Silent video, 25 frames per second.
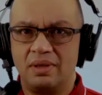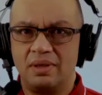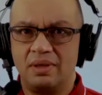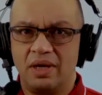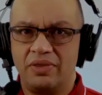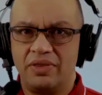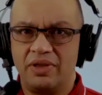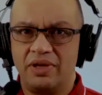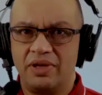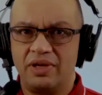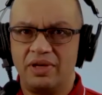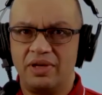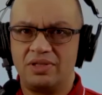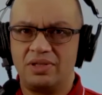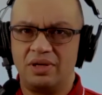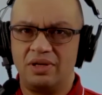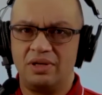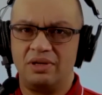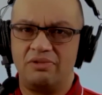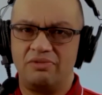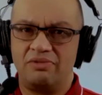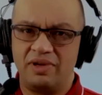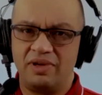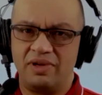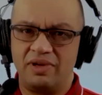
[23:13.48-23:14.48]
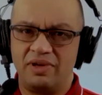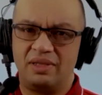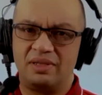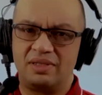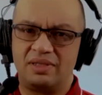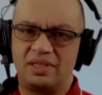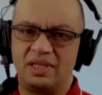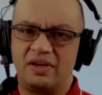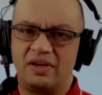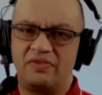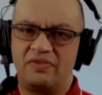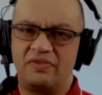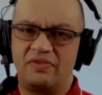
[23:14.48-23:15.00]
I think you're starting to read the
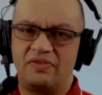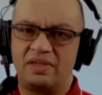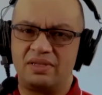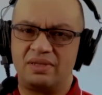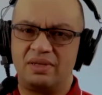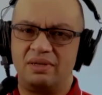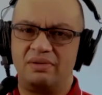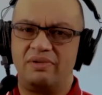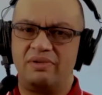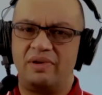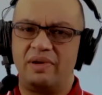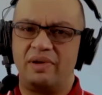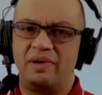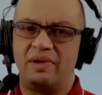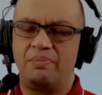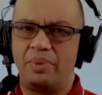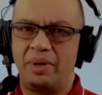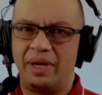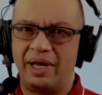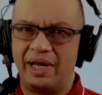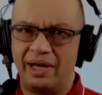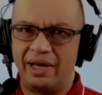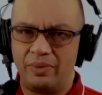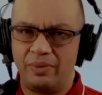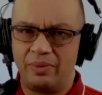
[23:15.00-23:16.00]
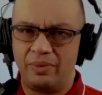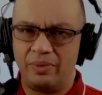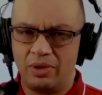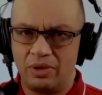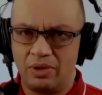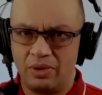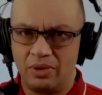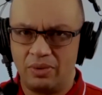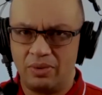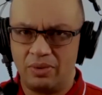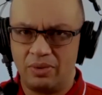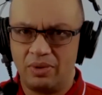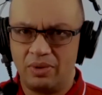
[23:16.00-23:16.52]
stuff that's going to empower
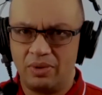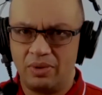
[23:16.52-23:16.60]
you,